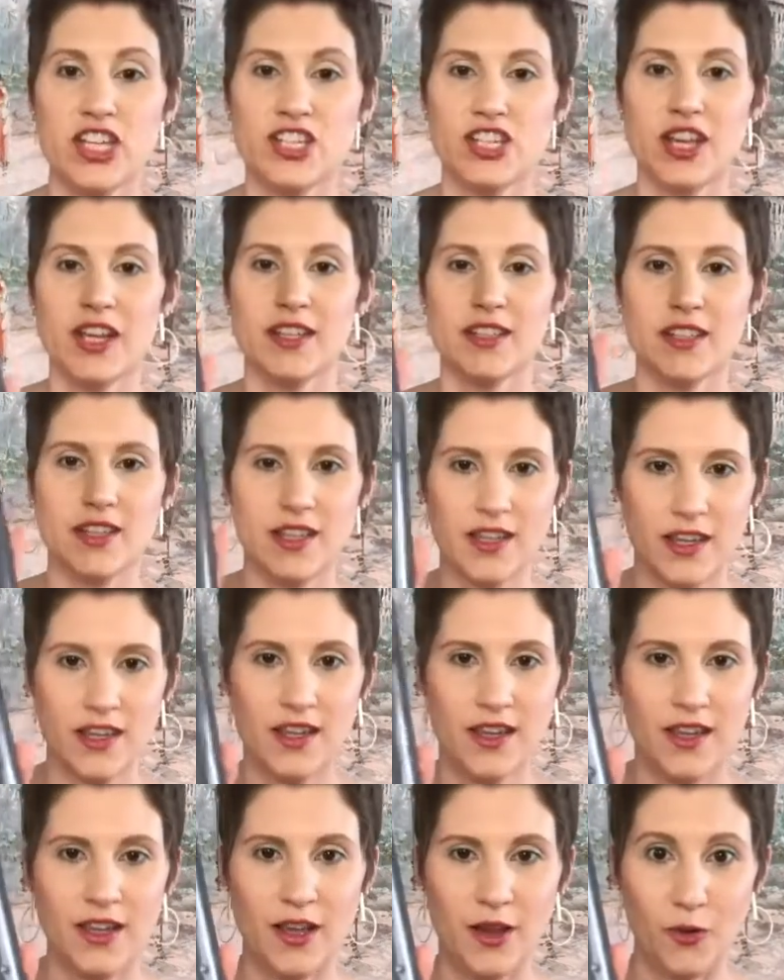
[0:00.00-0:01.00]
it
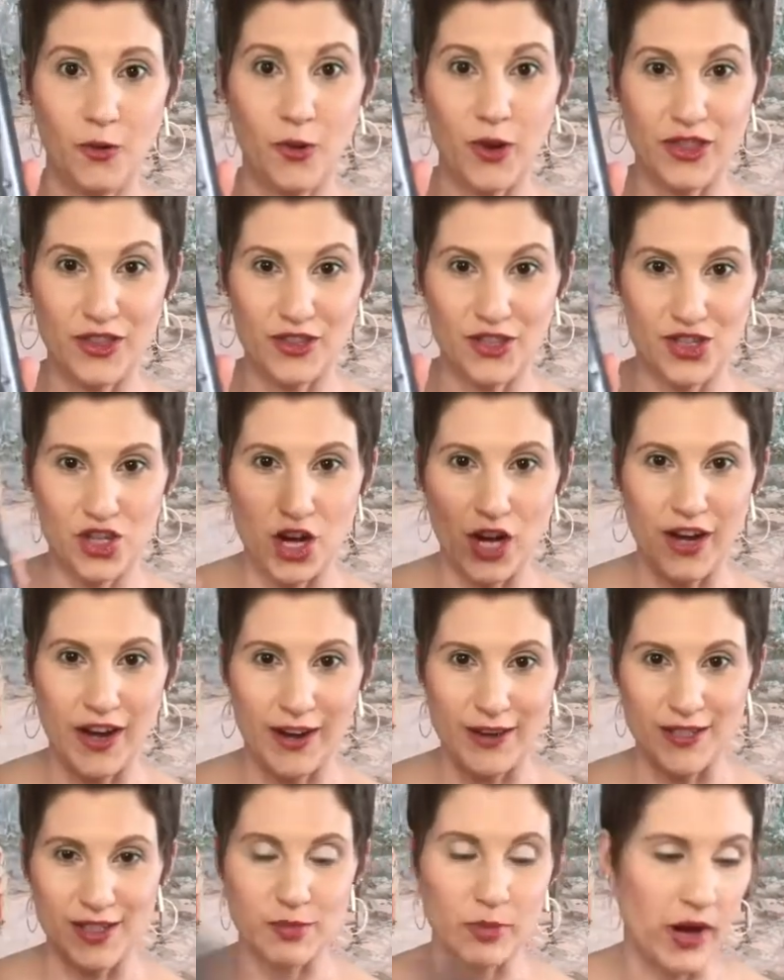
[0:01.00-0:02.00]
with the char
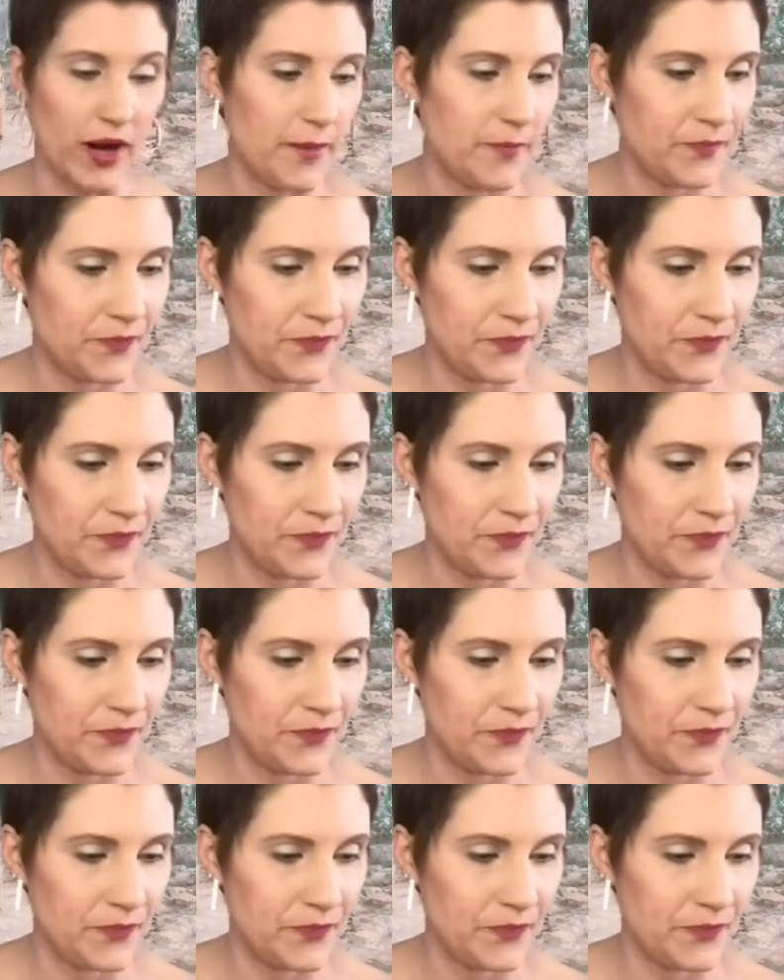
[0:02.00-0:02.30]
hairspray.